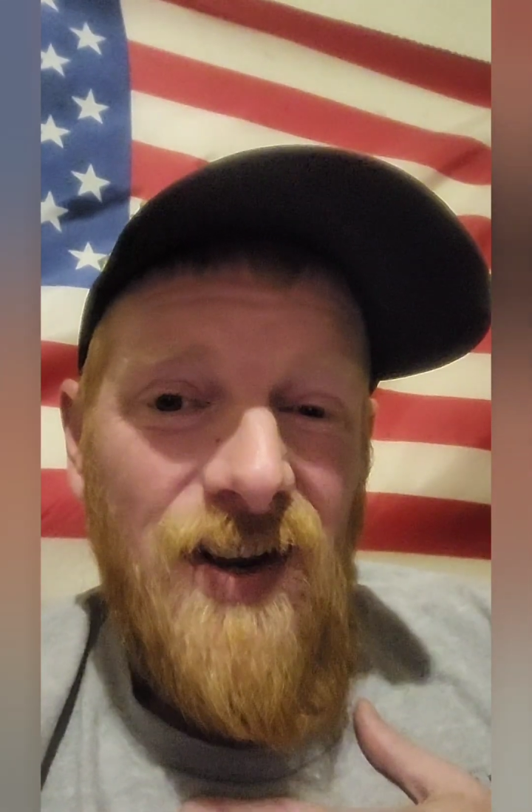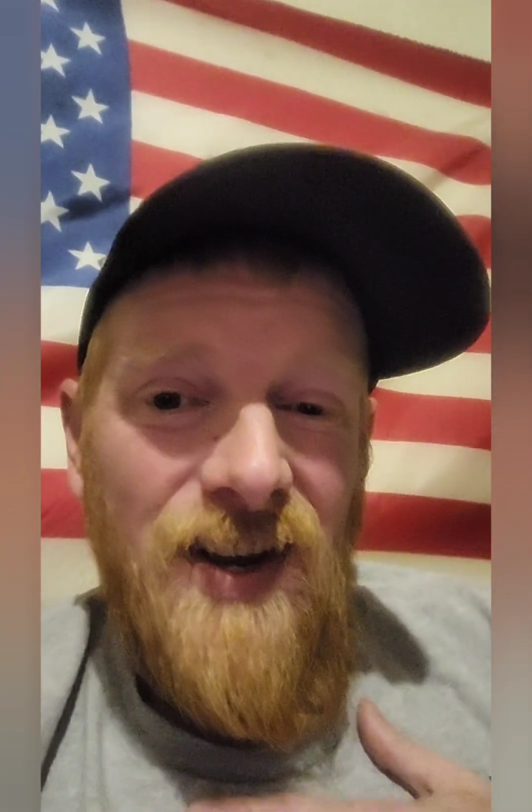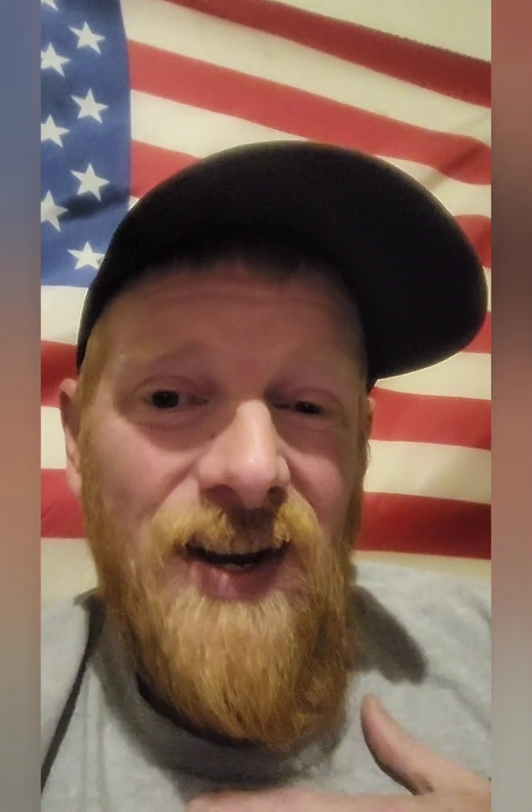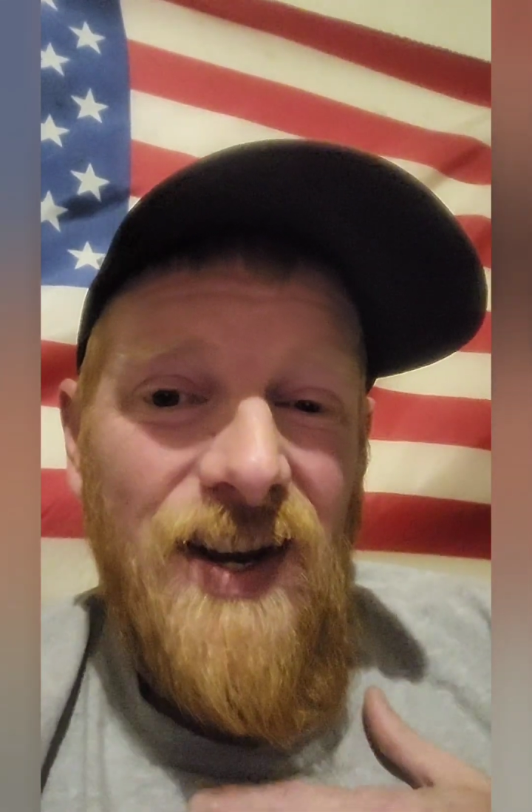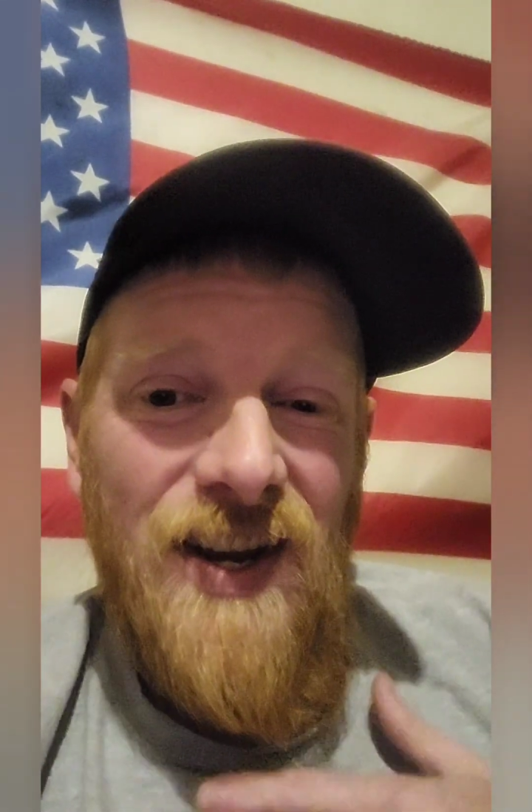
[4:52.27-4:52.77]

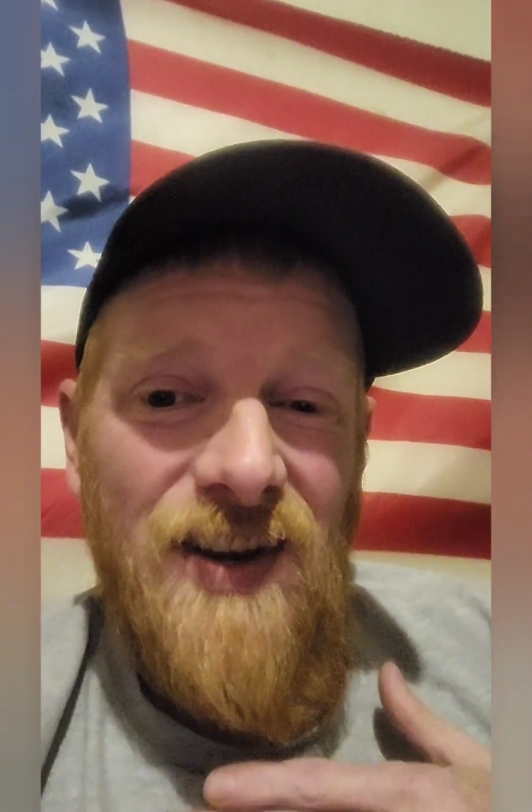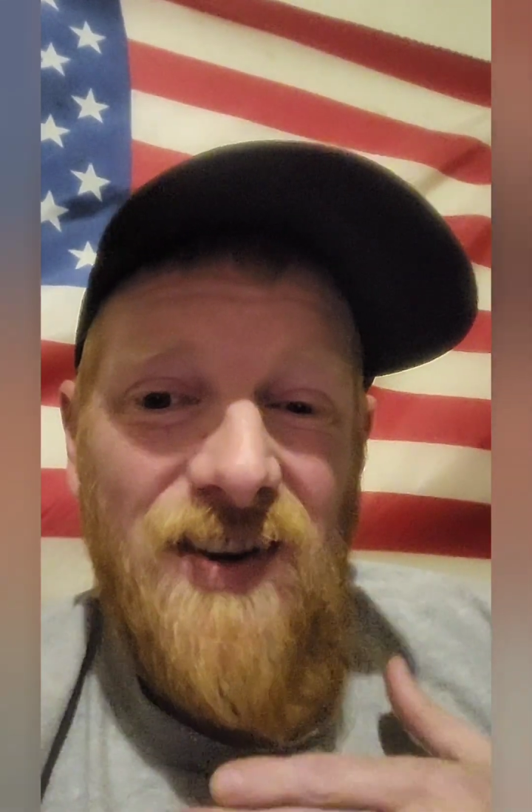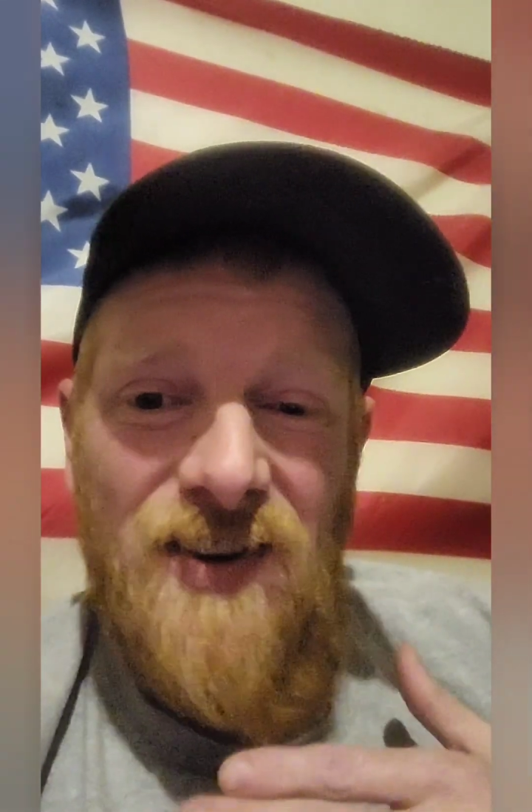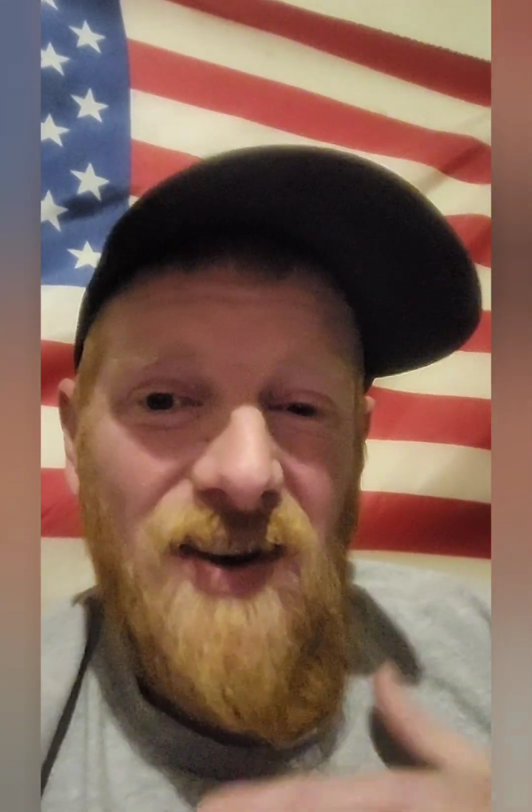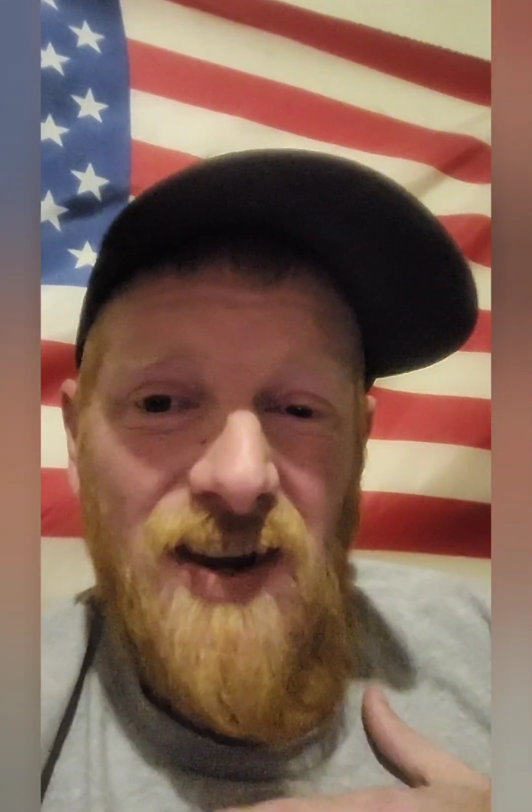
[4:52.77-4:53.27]

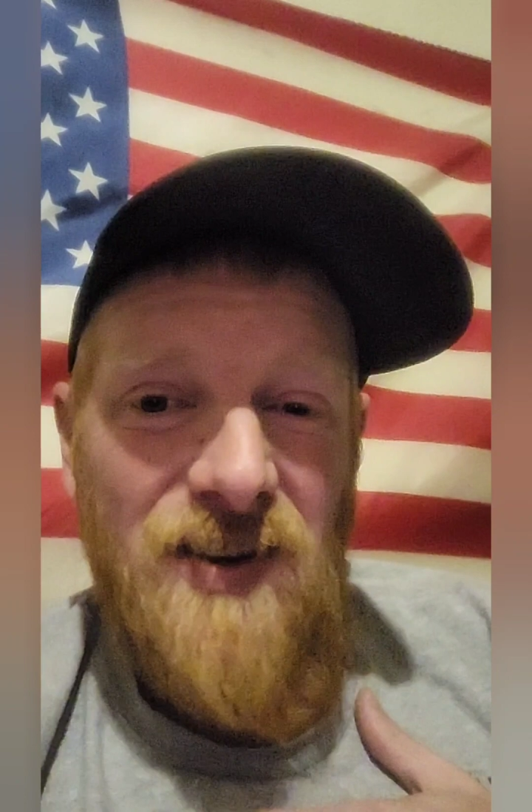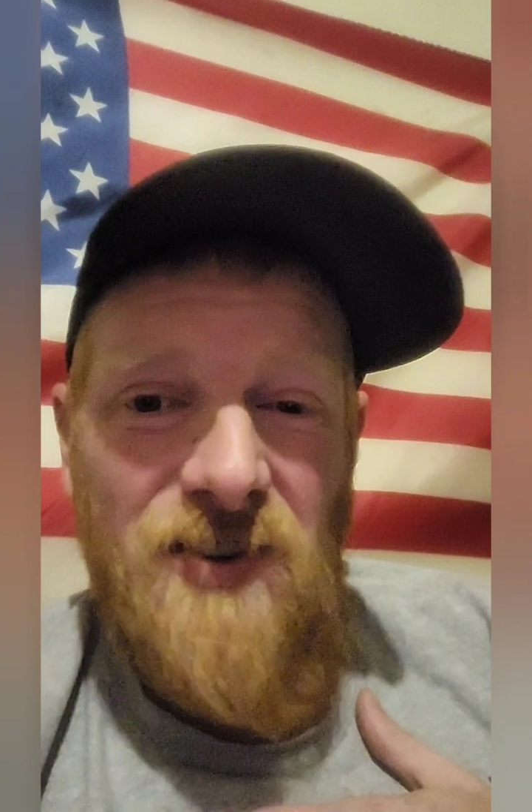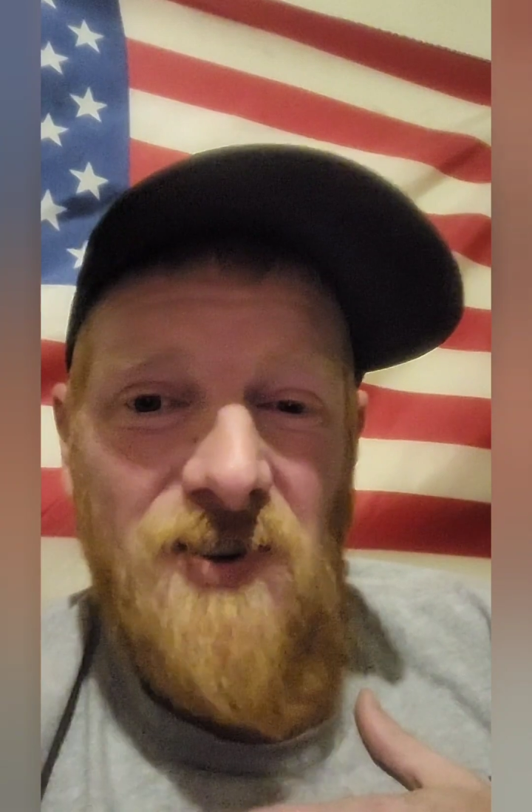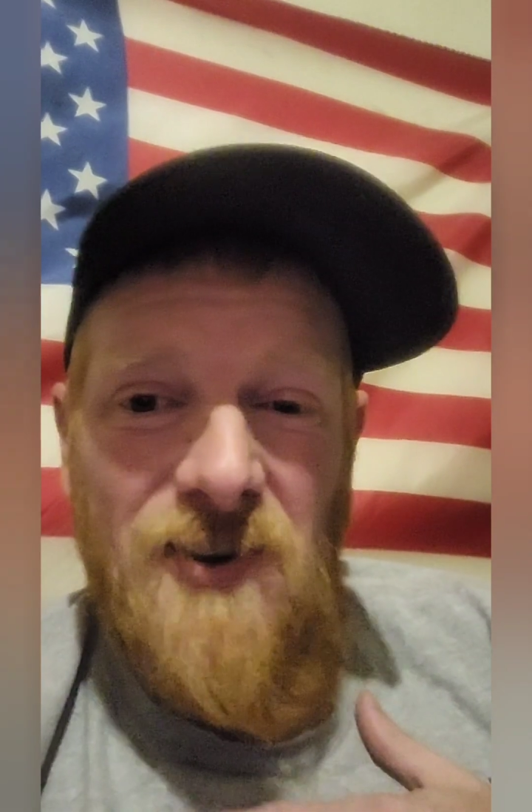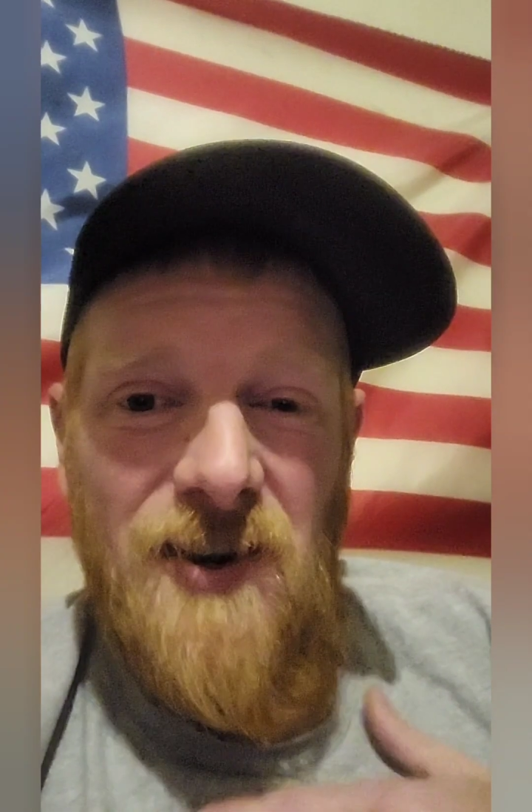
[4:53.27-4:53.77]
and
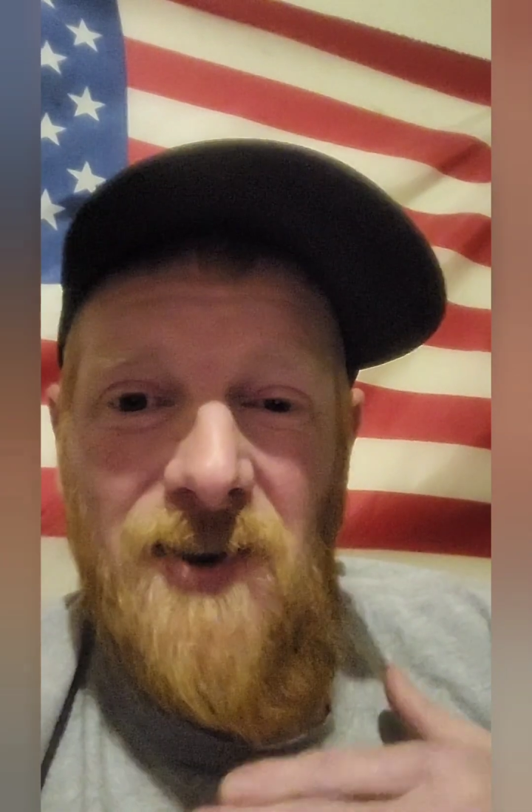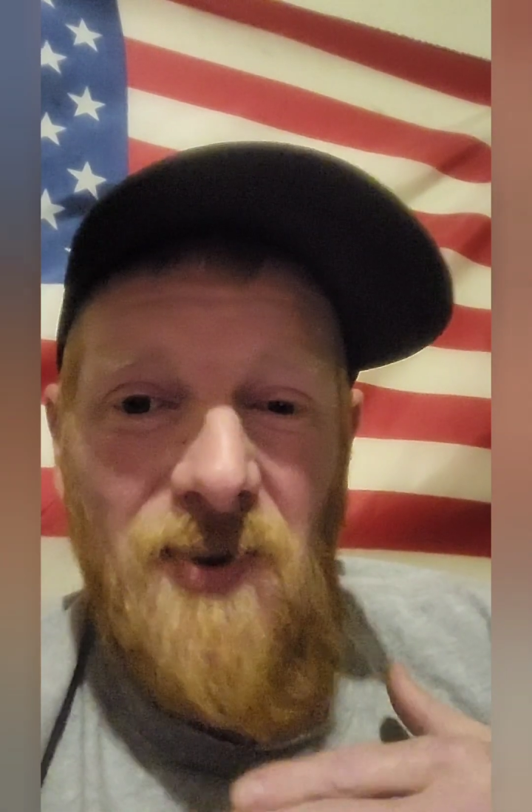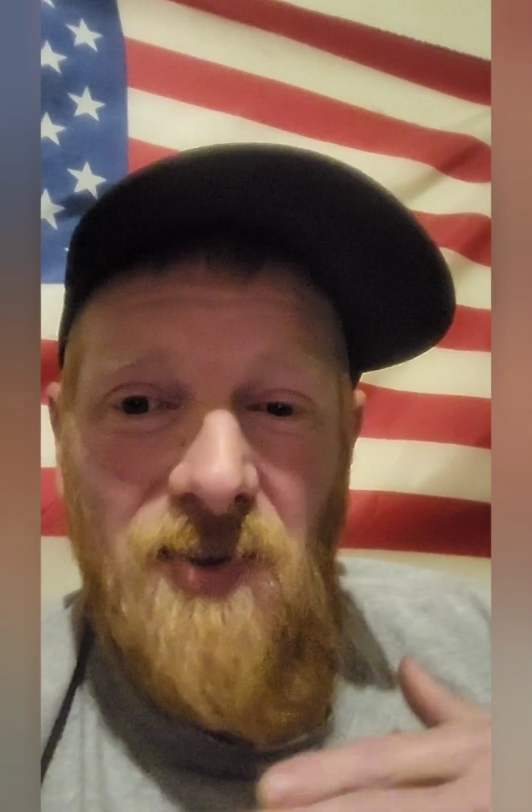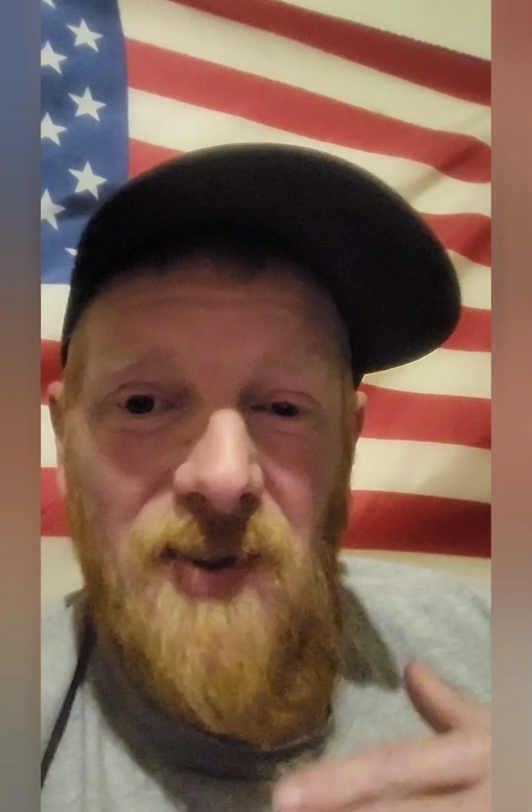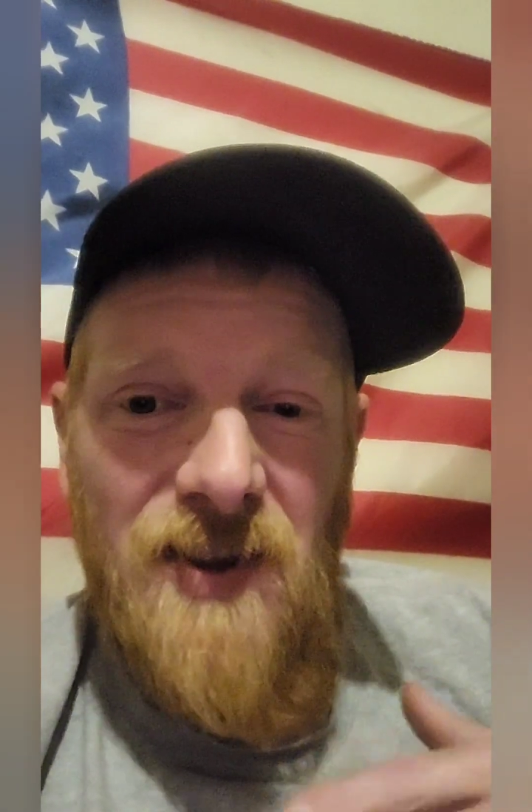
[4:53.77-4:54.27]
not during
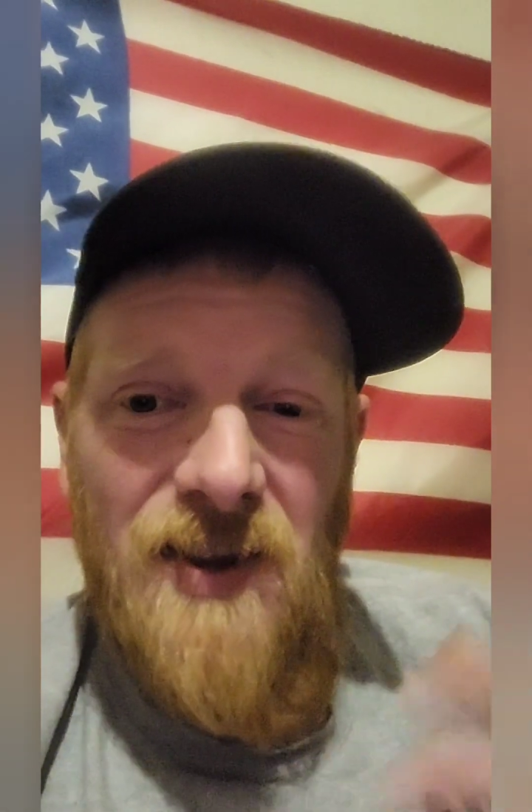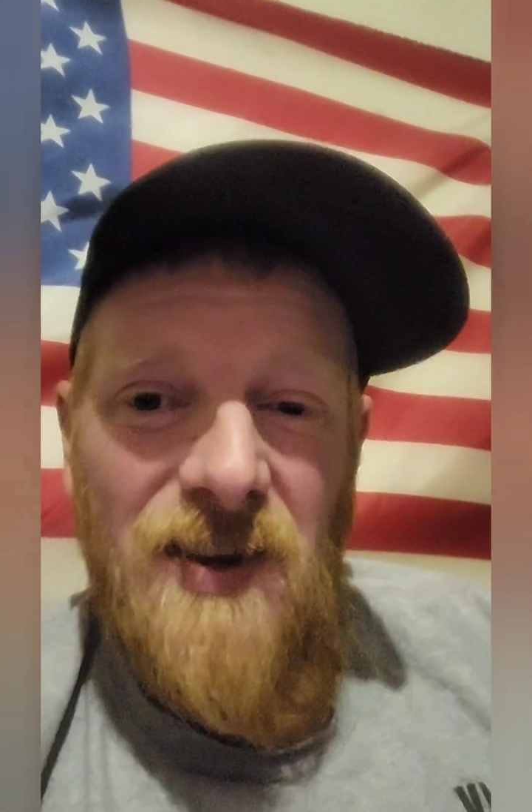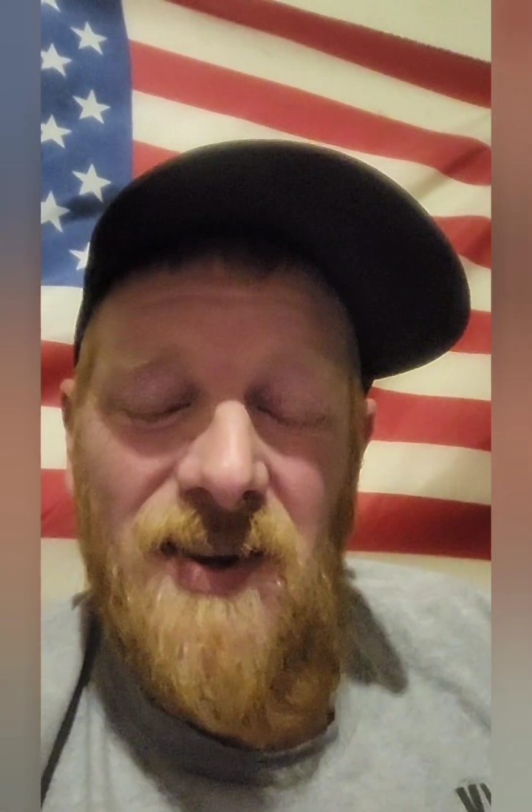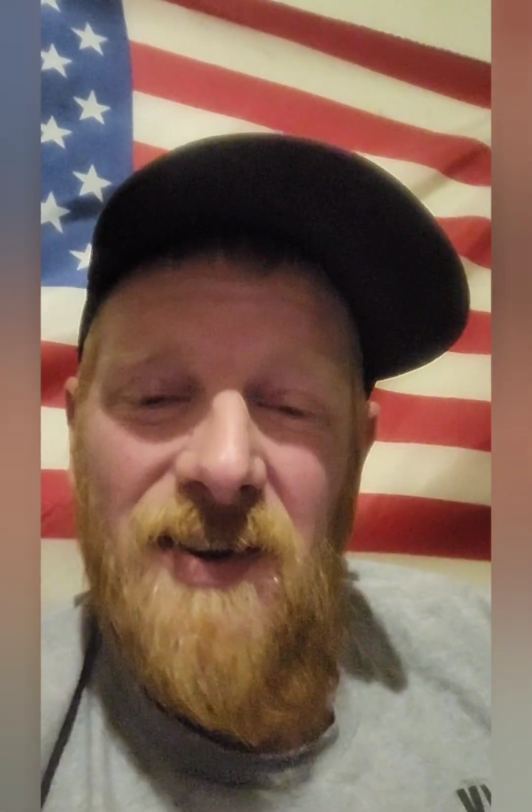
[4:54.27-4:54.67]
all the